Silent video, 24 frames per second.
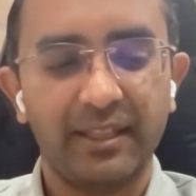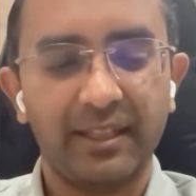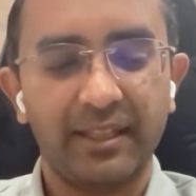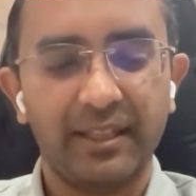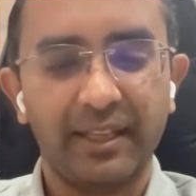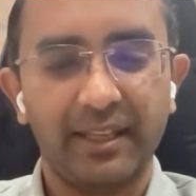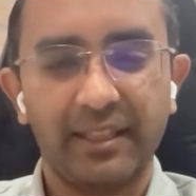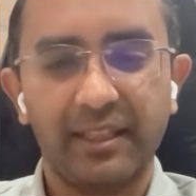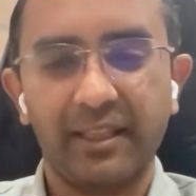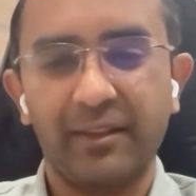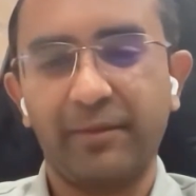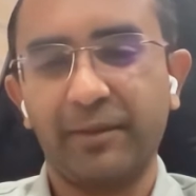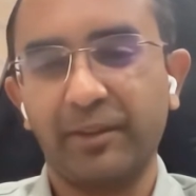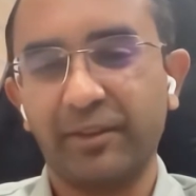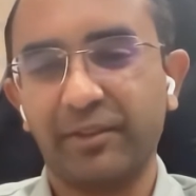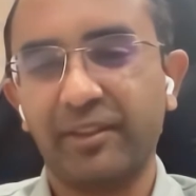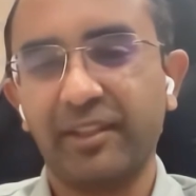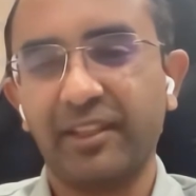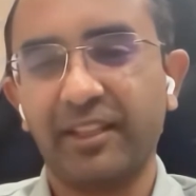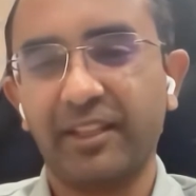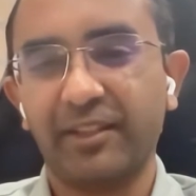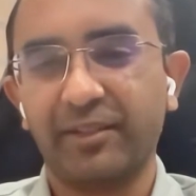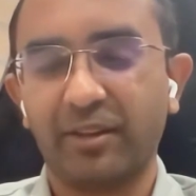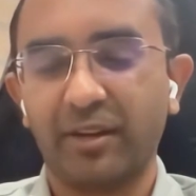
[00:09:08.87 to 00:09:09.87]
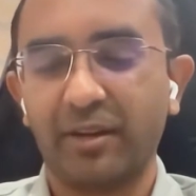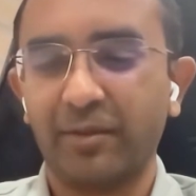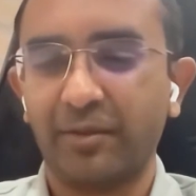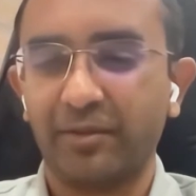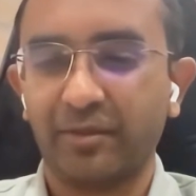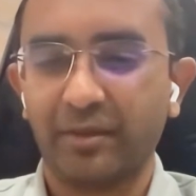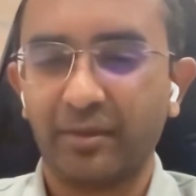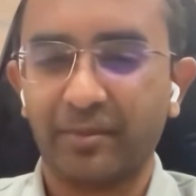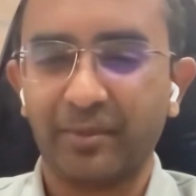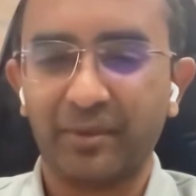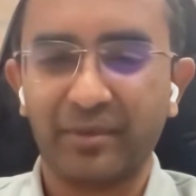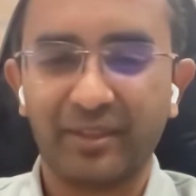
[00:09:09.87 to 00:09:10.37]
And then the first thing I saw was
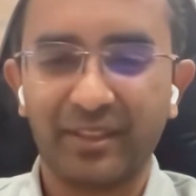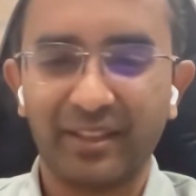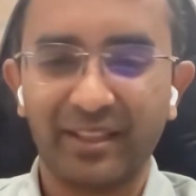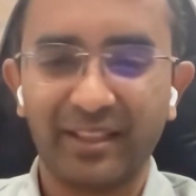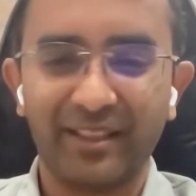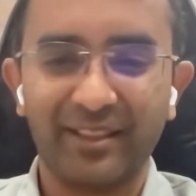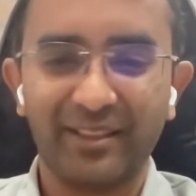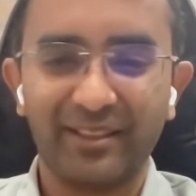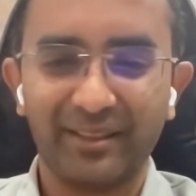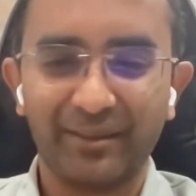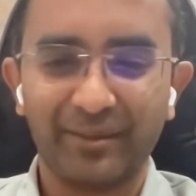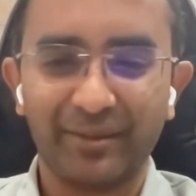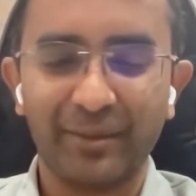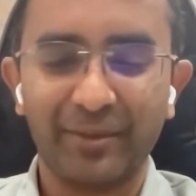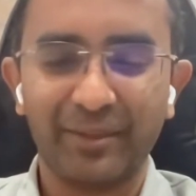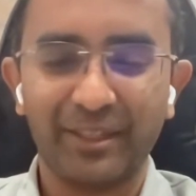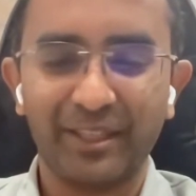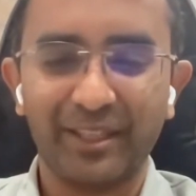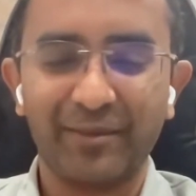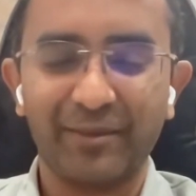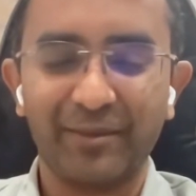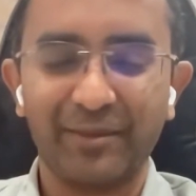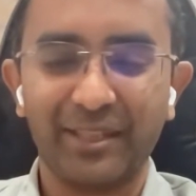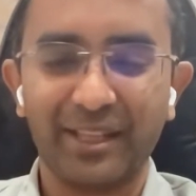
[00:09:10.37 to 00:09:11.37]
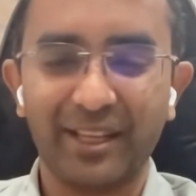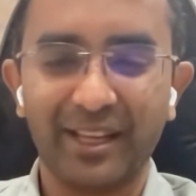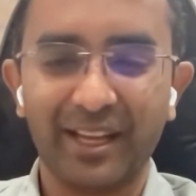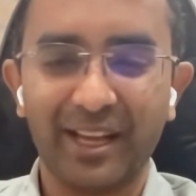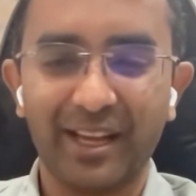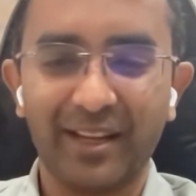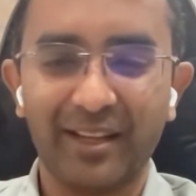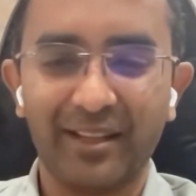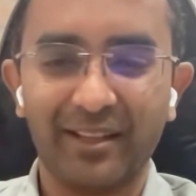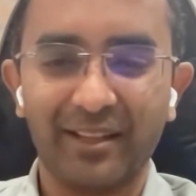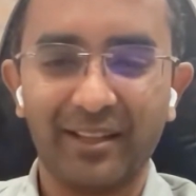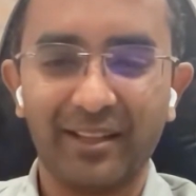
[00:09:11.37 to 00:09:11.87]
obviously a few things which I
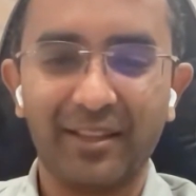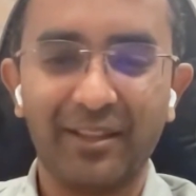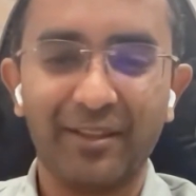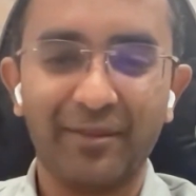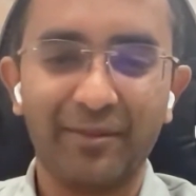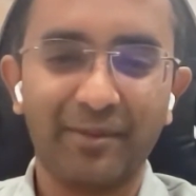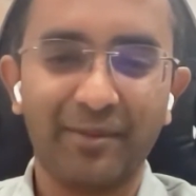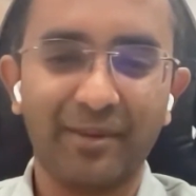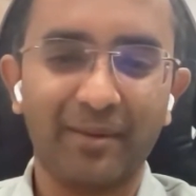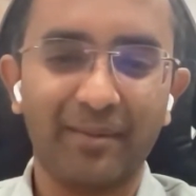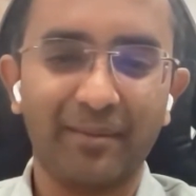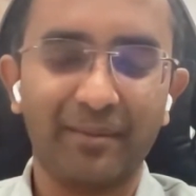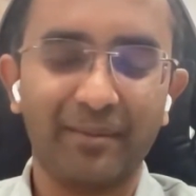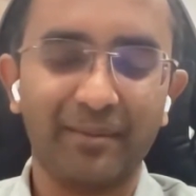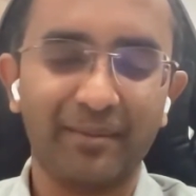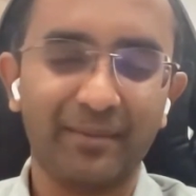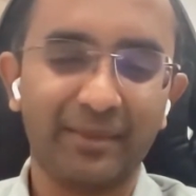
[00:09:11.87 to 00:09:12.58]
had learned from